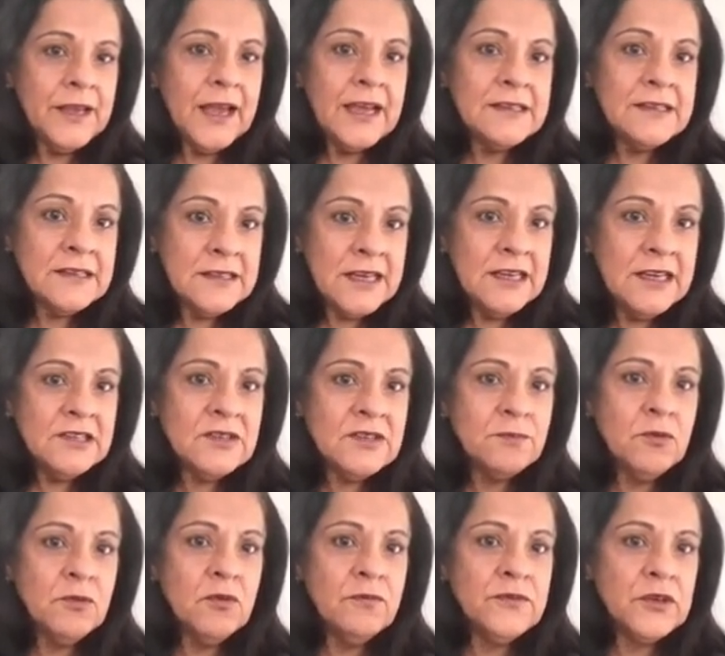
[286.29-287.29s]
As
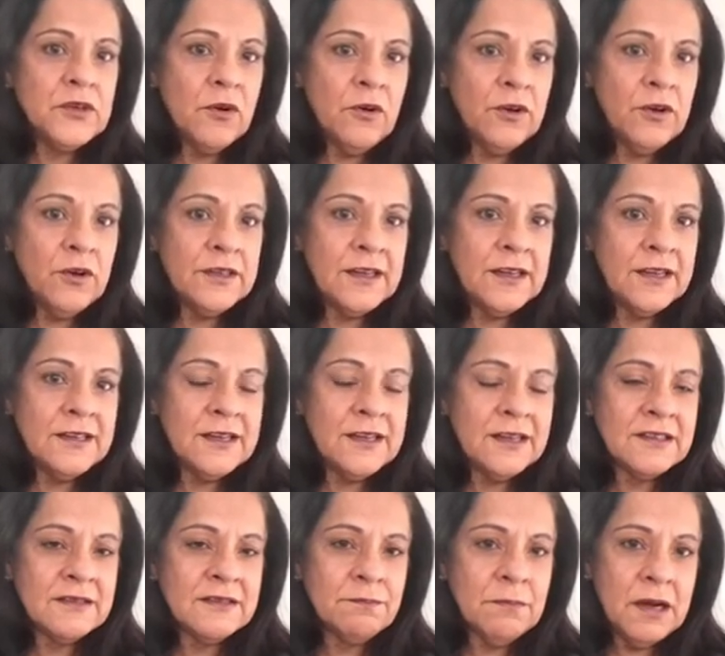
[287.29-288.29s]
things moved on and
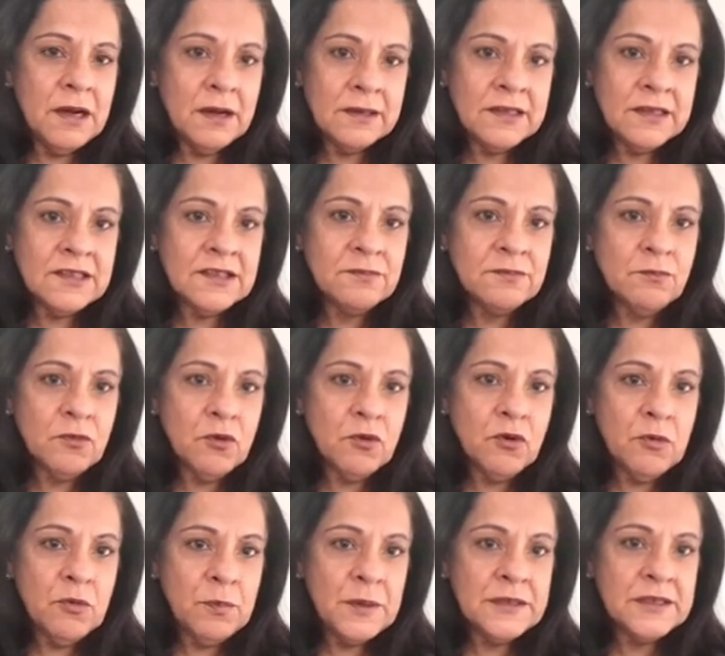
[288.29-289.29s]
as markets
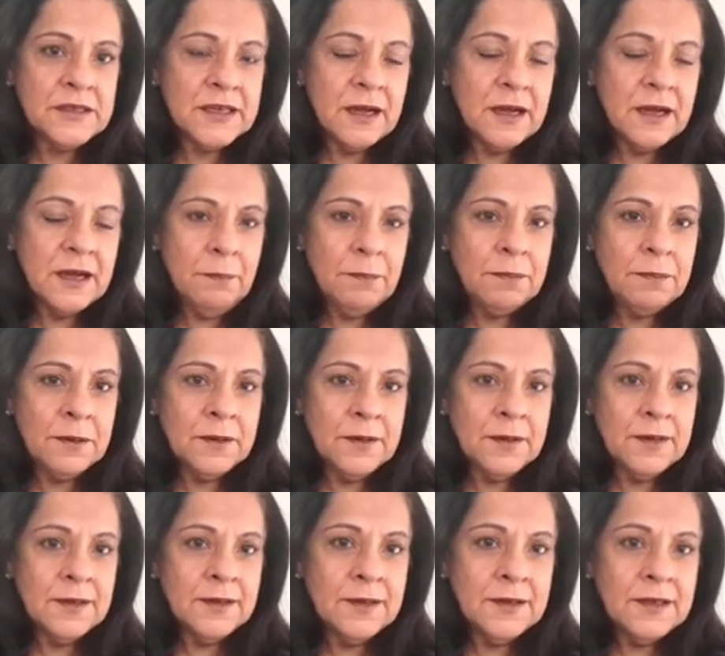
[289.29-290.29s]
opened up,
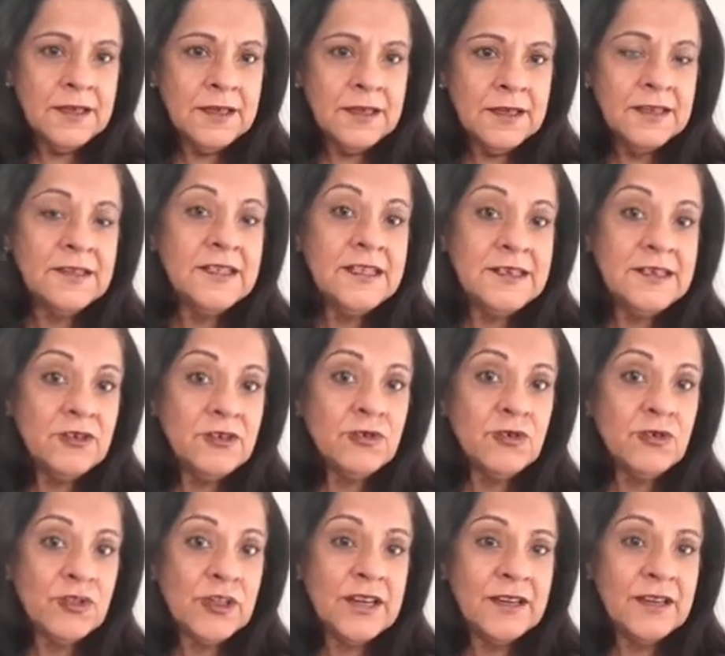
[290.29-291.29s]
it needed
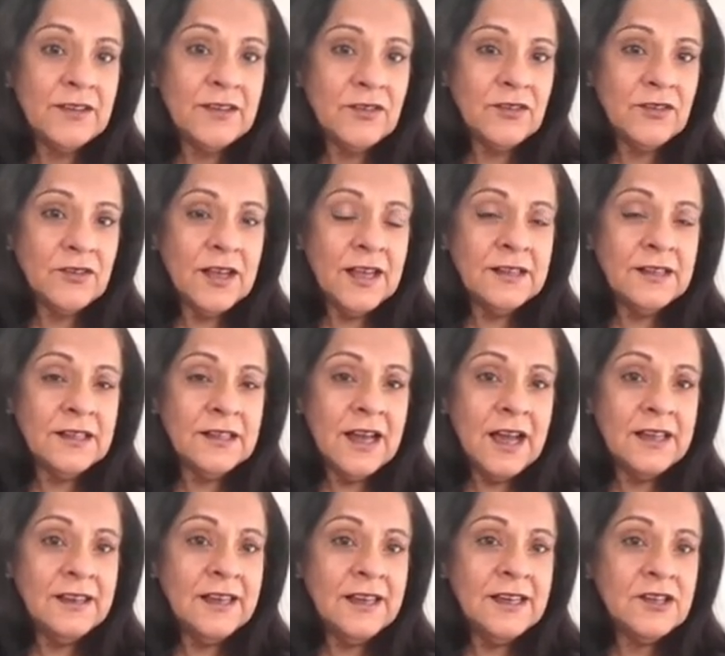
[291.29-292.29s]
to change. And
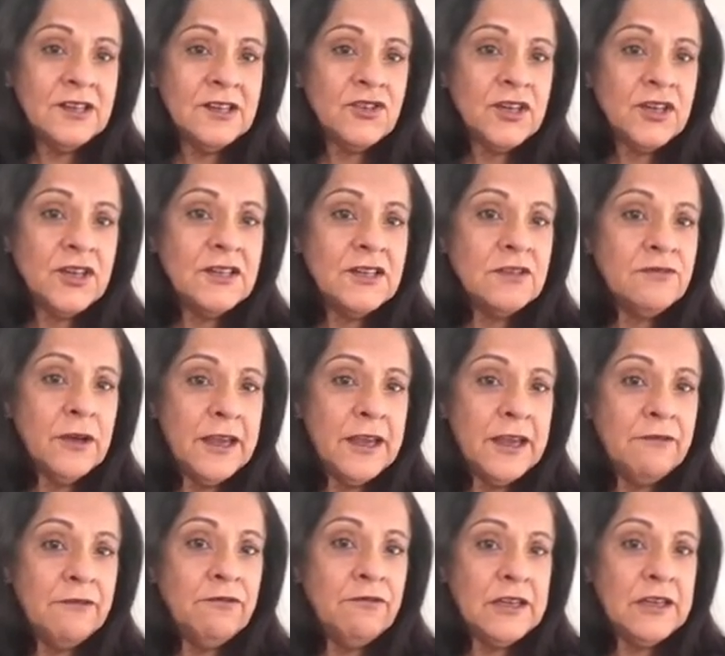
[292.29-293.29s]
I think it changed for
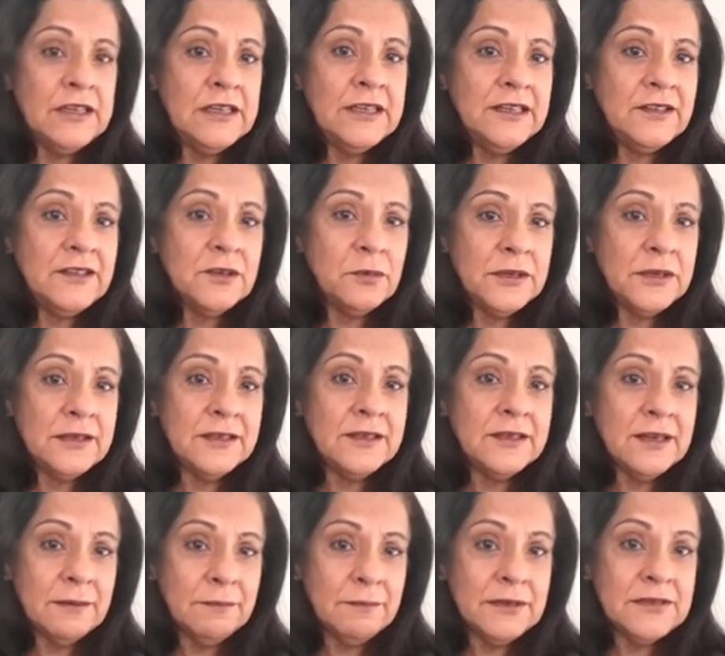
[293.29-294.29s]
every leader
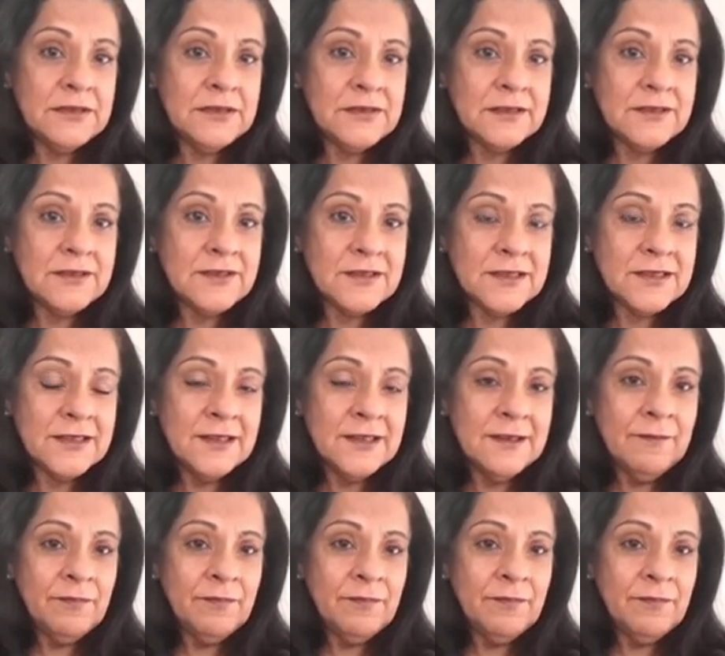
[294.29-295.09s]
within our business.